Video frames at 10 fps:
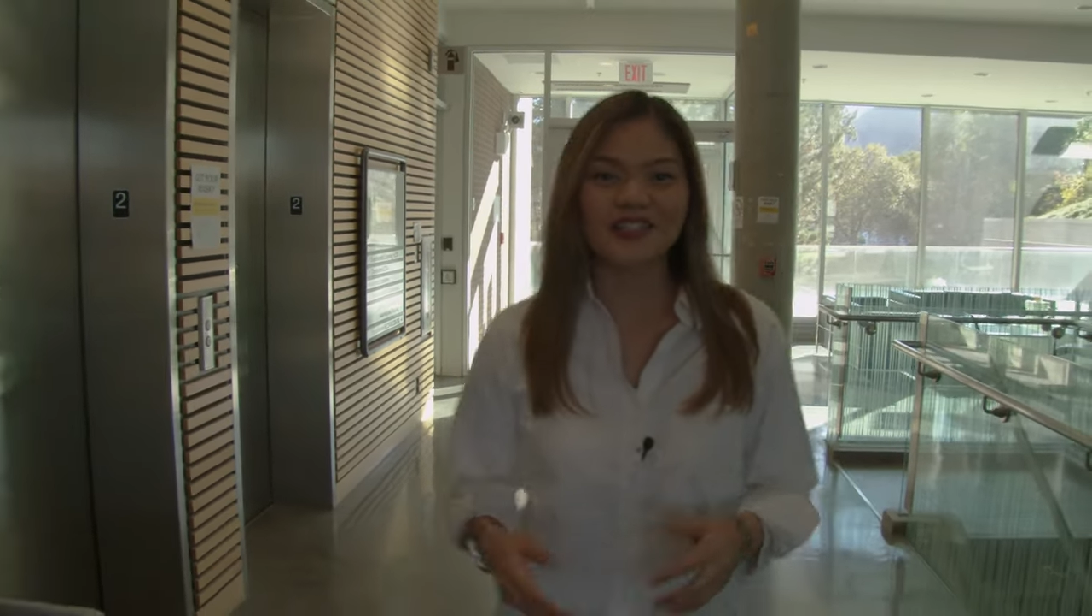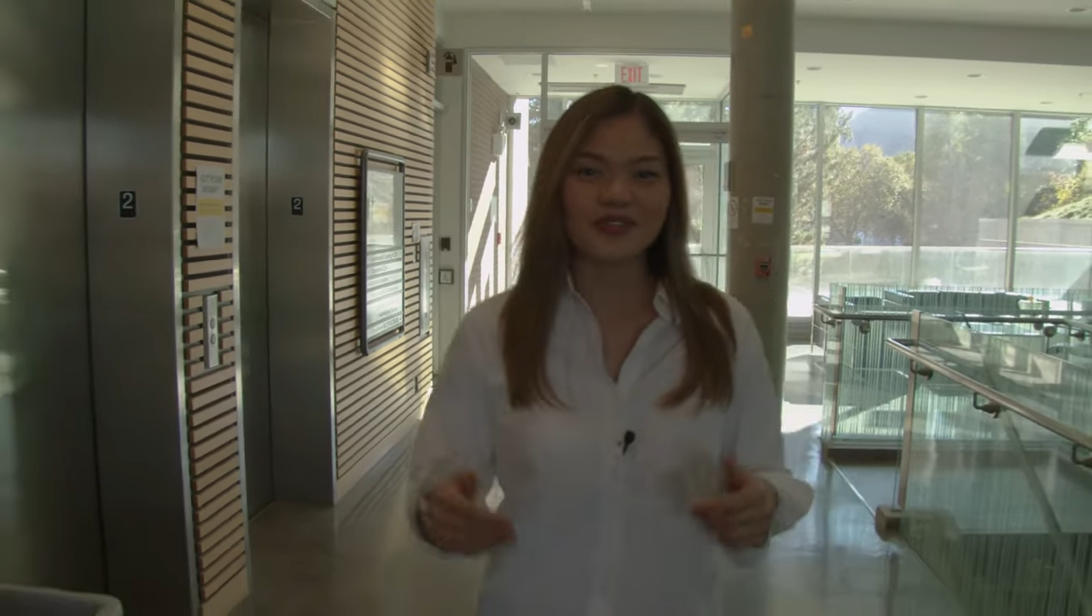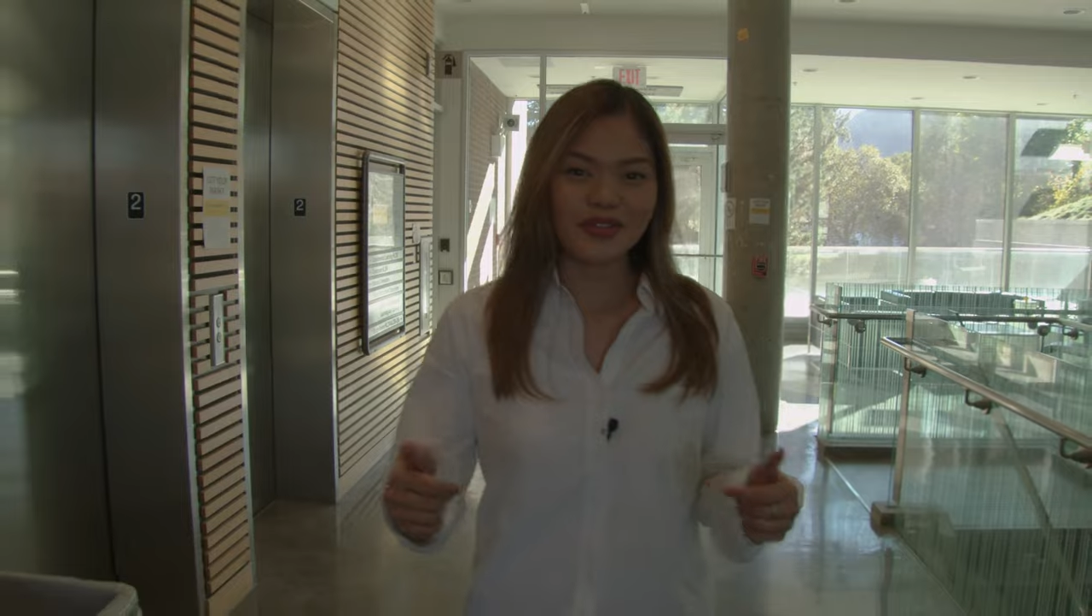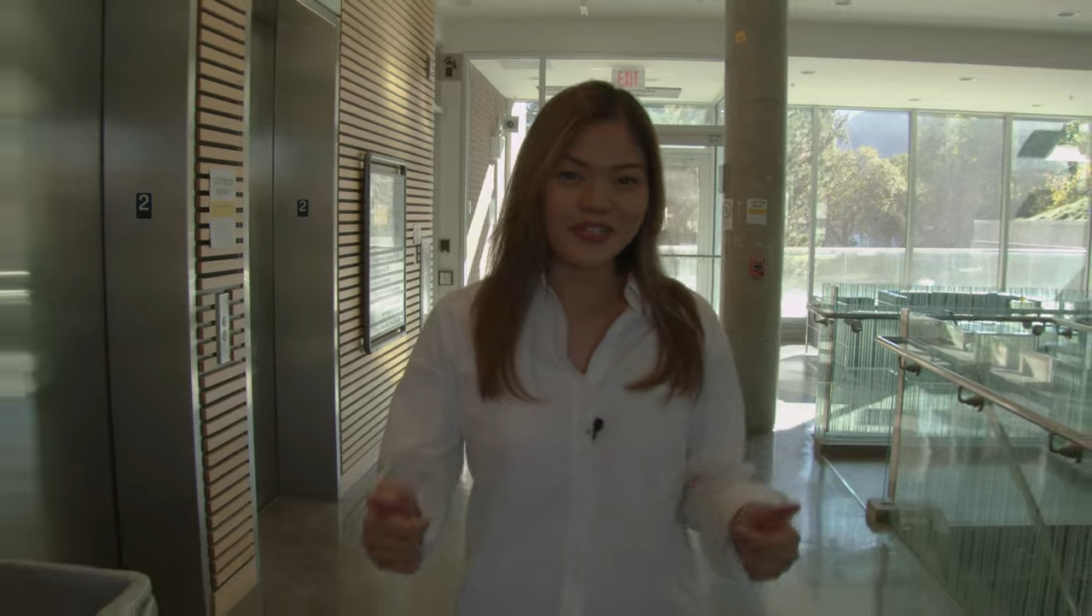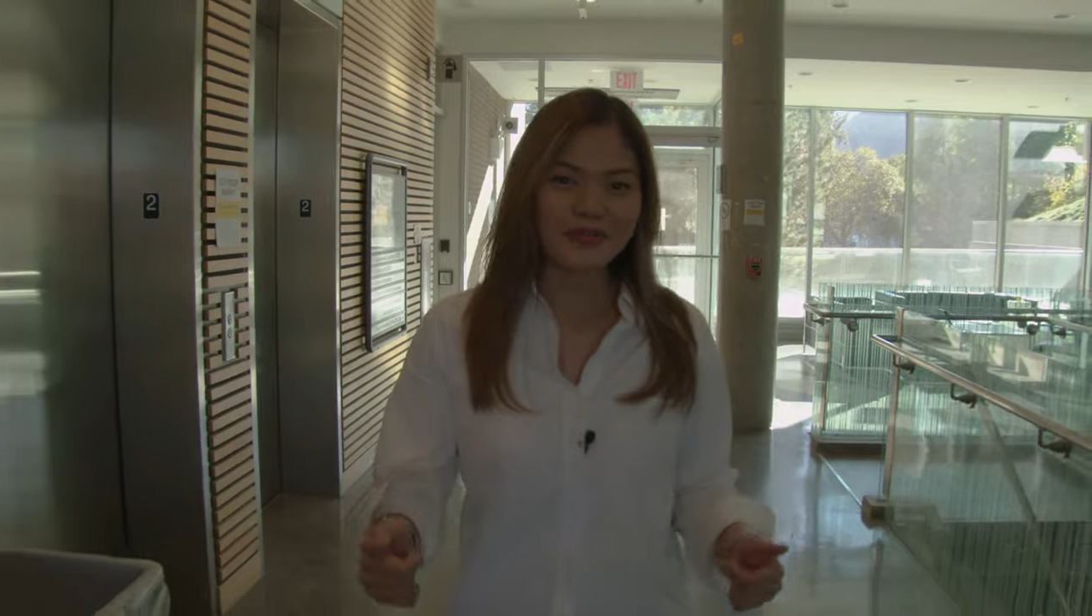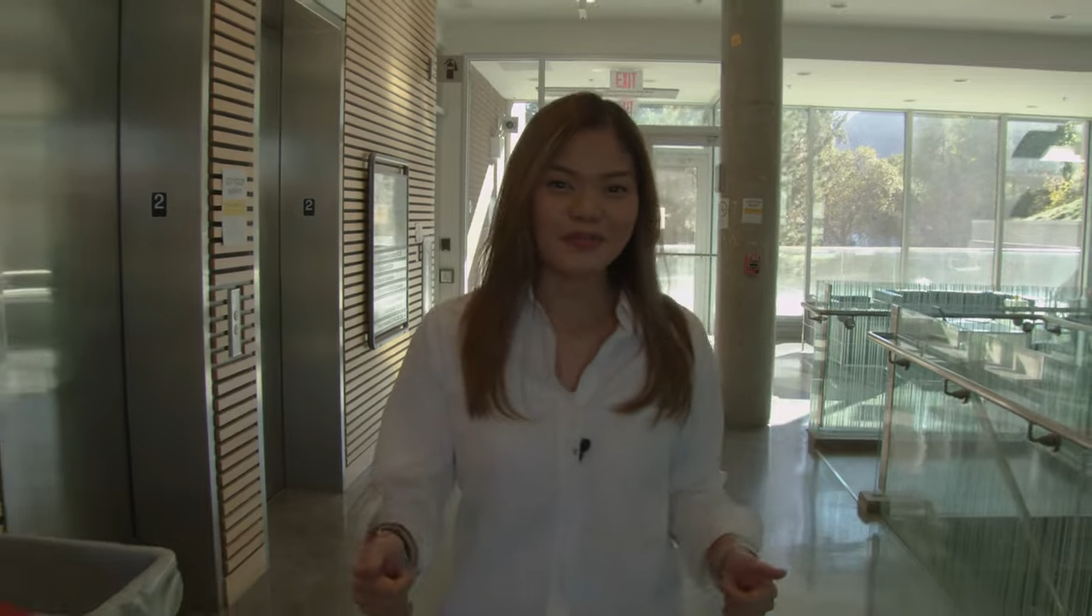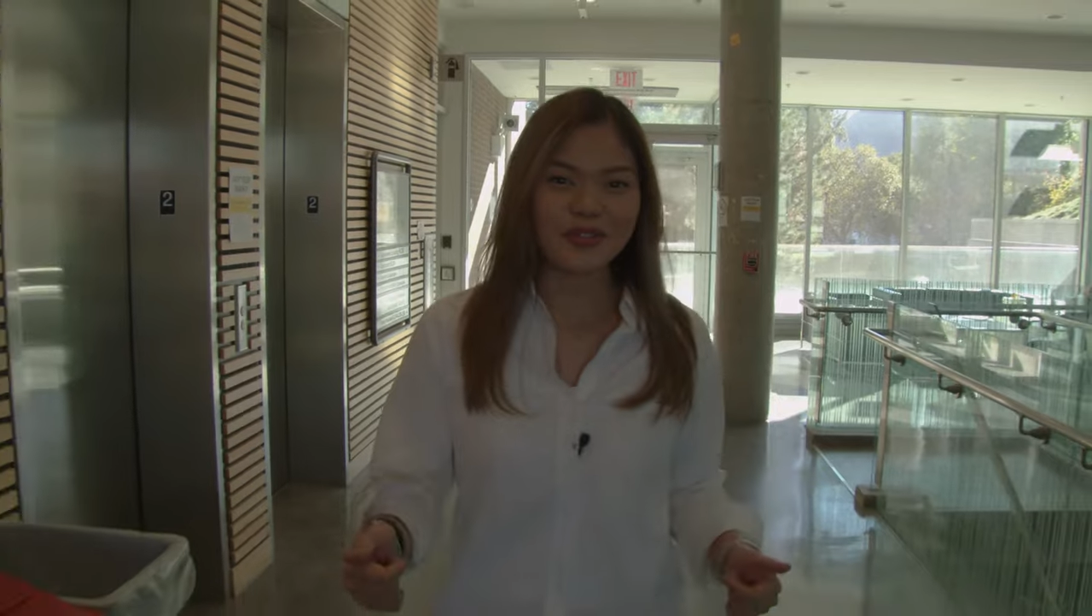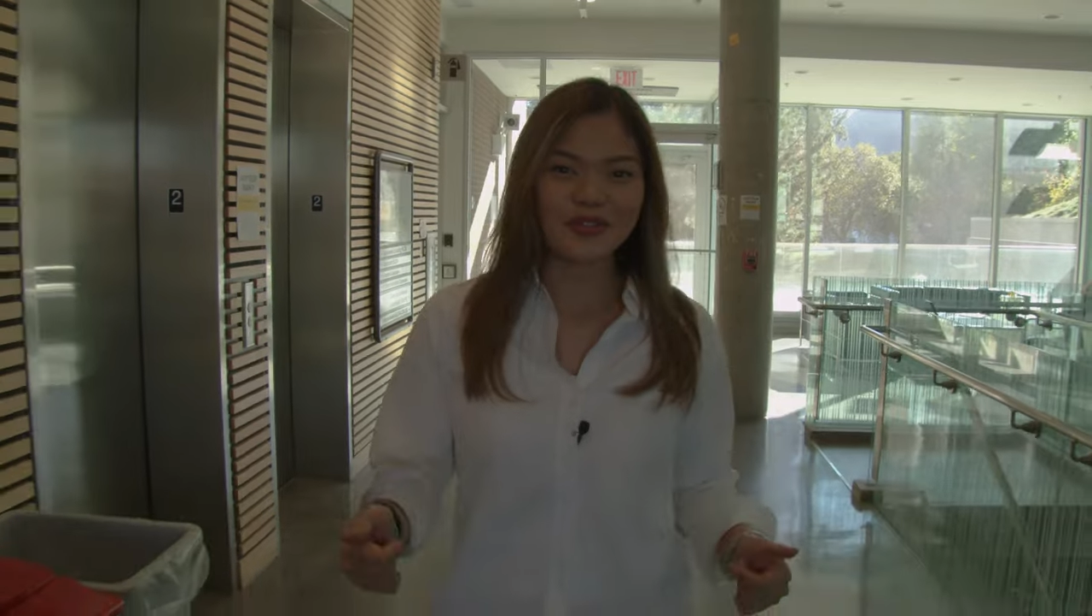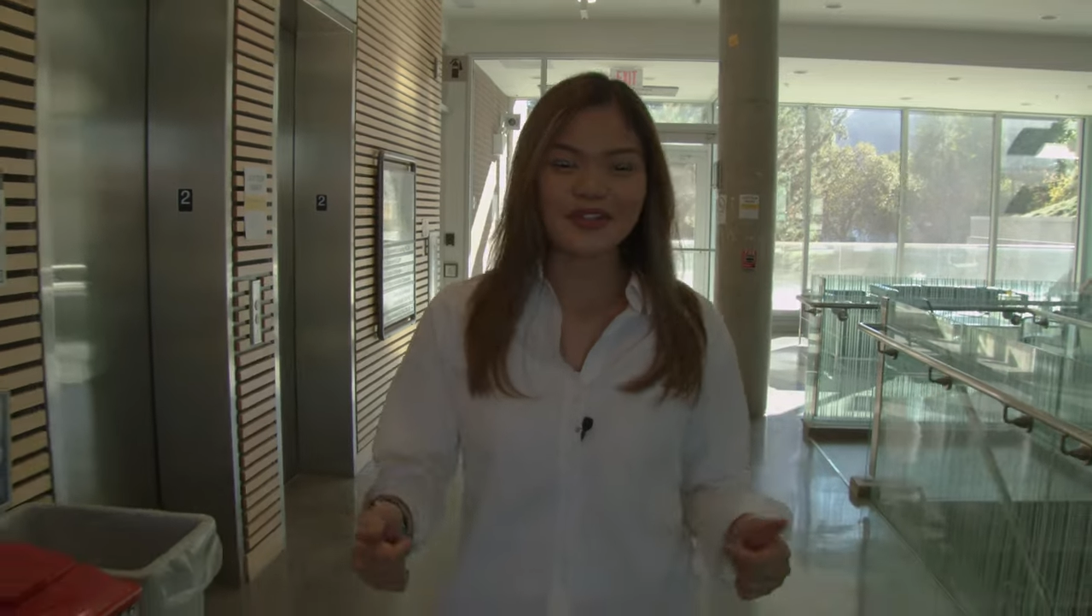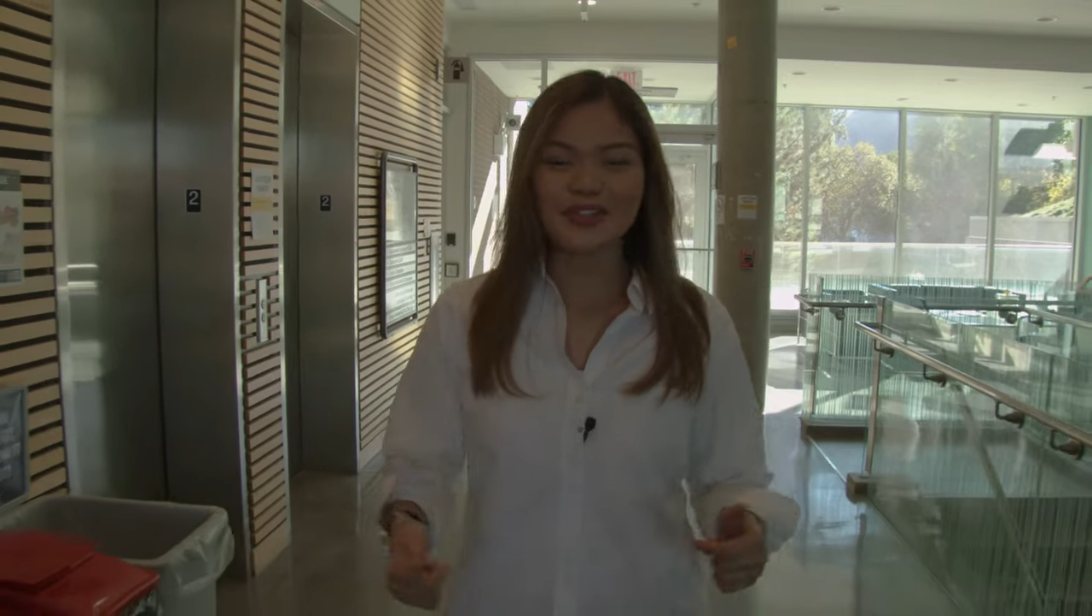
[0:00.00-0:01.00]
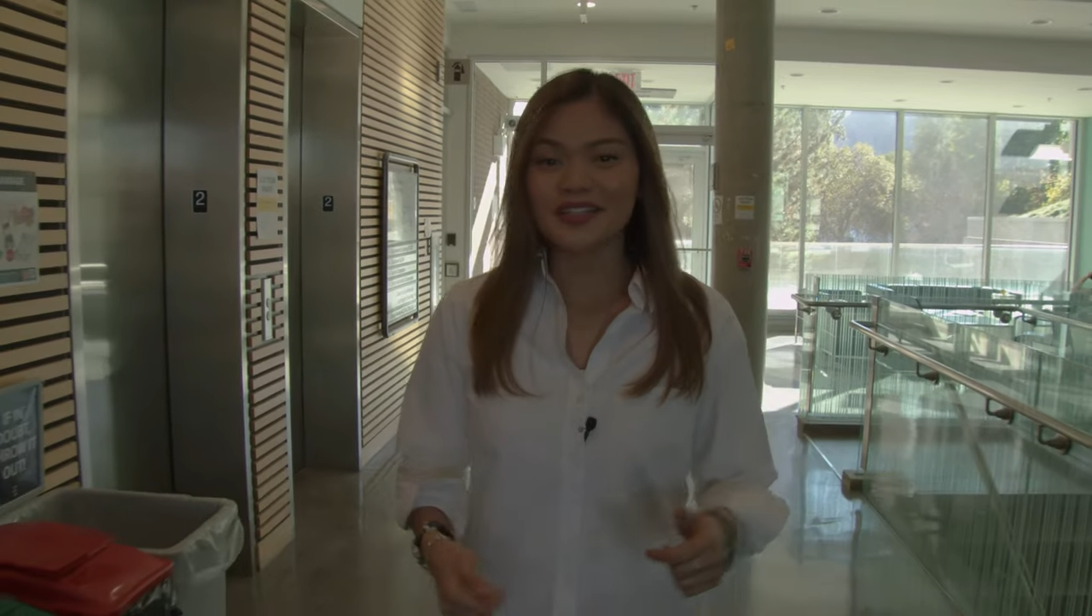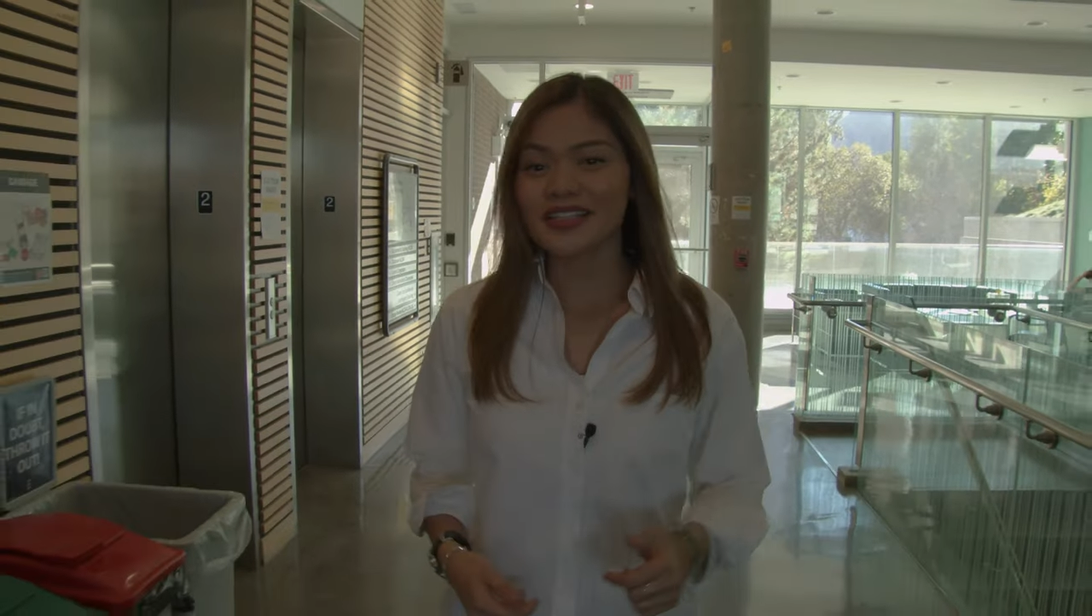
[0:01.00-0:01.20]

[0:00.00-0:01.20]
student computers,